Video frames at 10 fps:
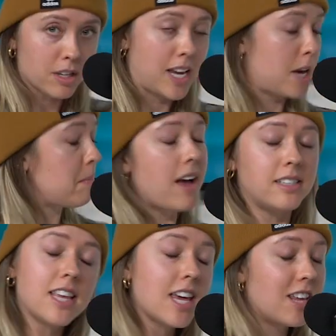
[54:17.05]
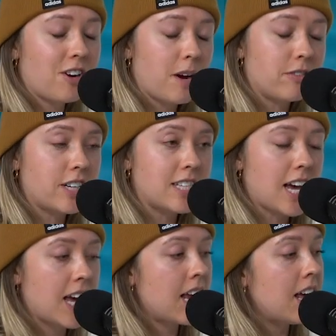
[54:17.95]
I'm going to take it back to the Enneagram for a
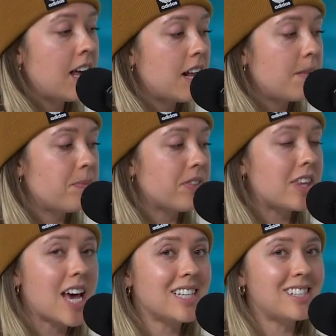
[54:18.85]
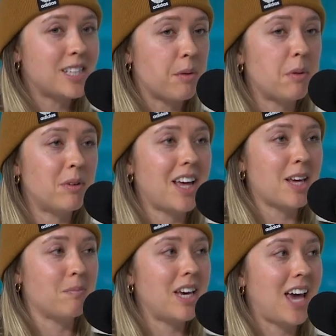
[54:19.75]
second. Yes, some people
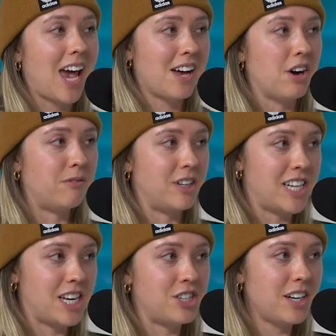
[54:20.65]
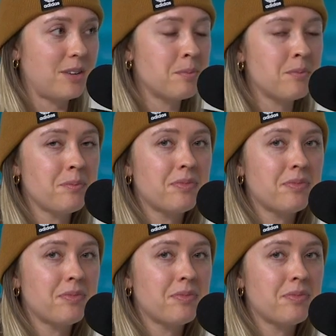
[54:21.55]
like me hate confrontation.